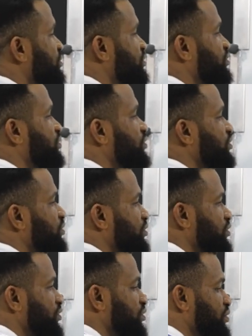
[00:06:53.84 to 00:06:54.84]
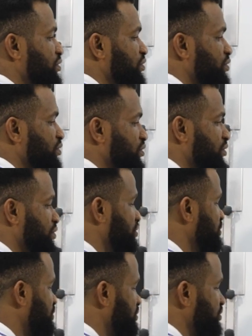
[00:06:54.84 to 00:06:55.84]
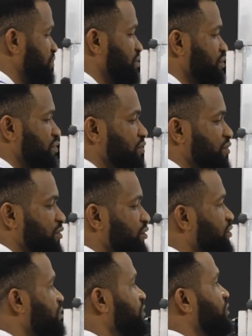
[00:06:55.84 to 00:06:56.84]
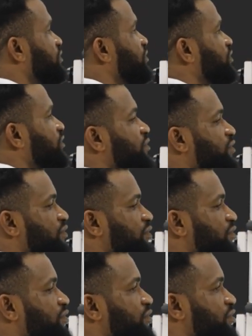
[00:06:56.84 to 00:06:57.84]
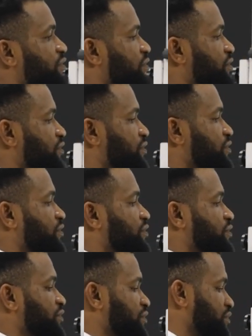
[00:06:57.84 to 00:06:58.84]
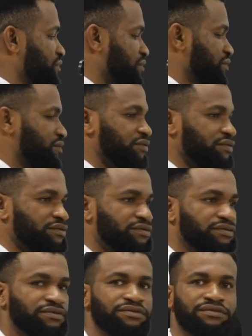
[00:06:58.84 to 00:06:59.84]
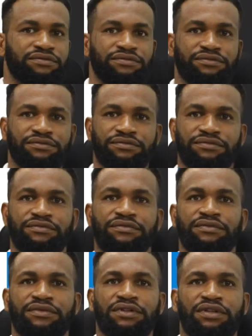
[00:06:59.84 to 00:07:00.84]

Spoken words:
No one is speaking in this clip.